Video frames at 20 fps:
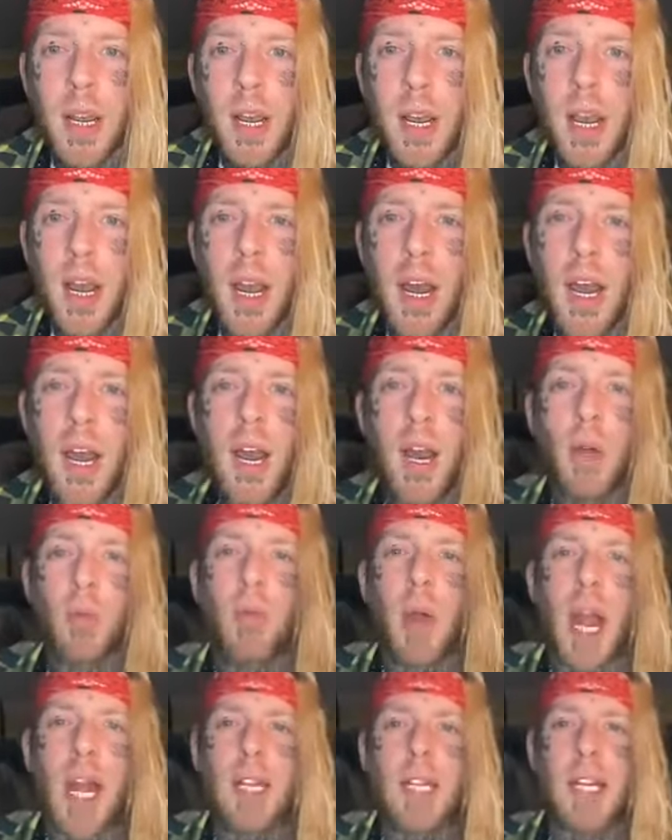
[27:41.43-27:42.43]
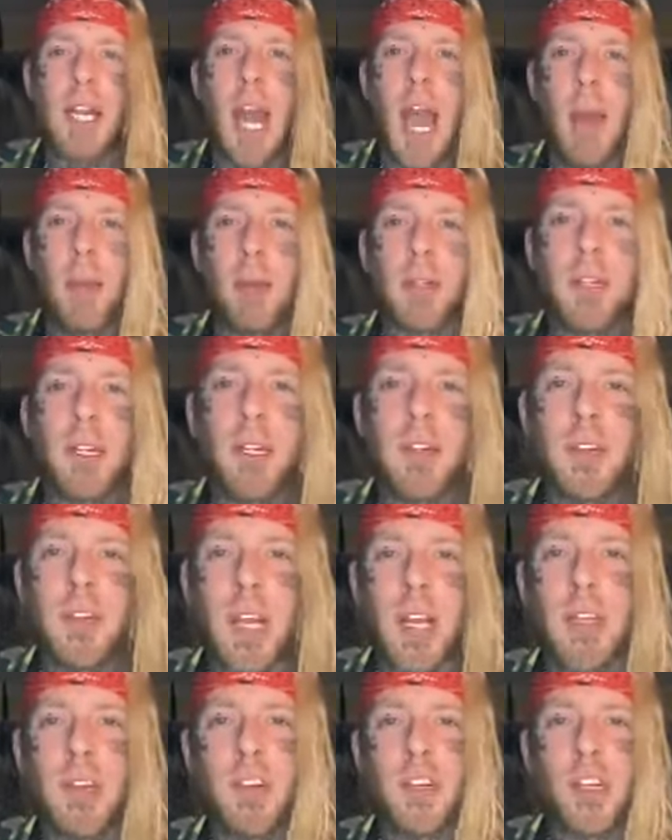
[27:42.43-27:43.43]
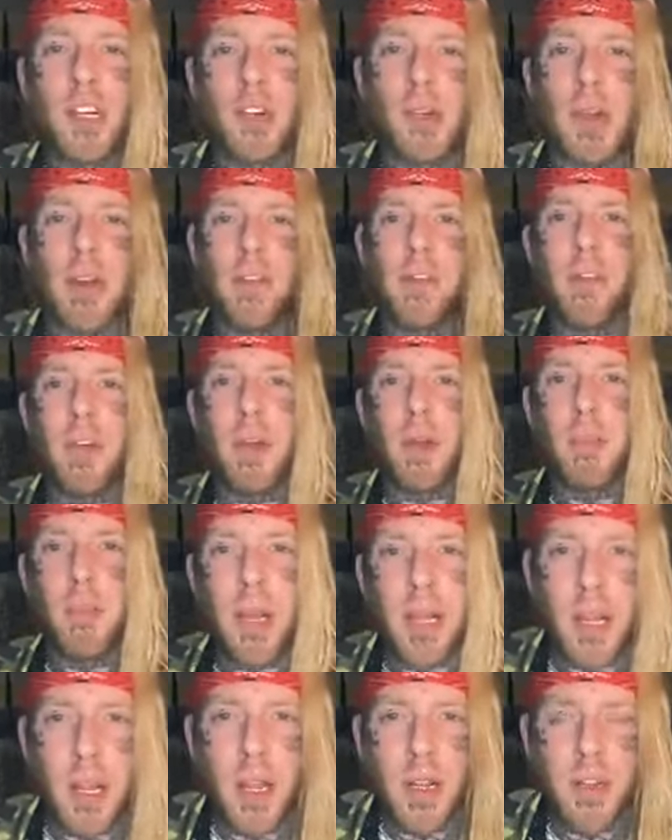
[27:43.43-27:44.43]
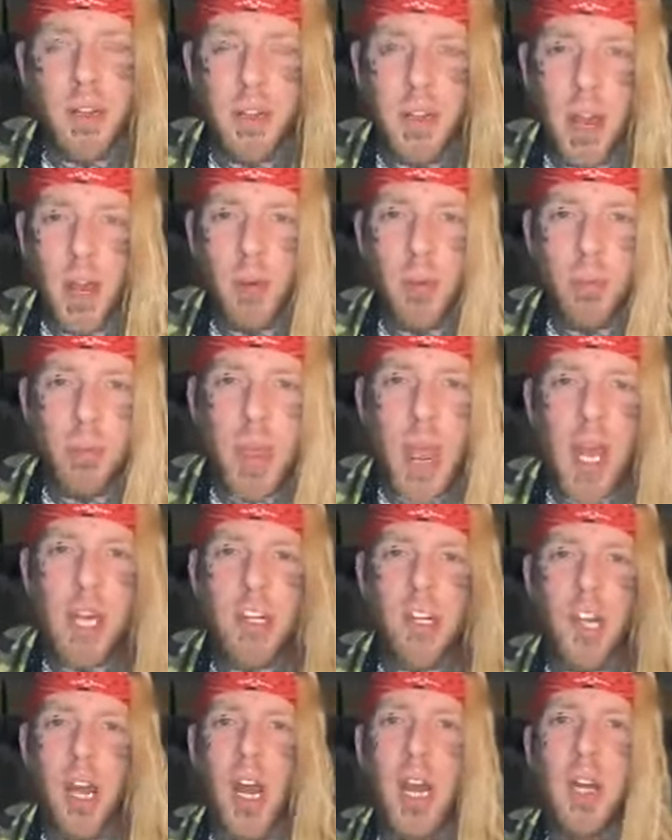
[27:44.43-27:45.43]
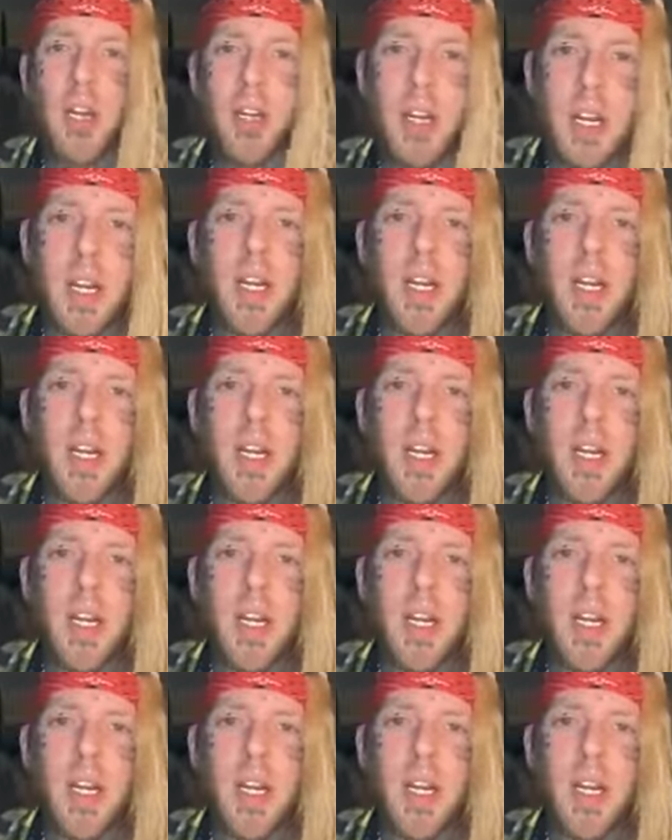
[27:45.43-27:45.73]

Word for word: Uh, Riley Hamilton says, "Did you have fun making a song with Madchild?"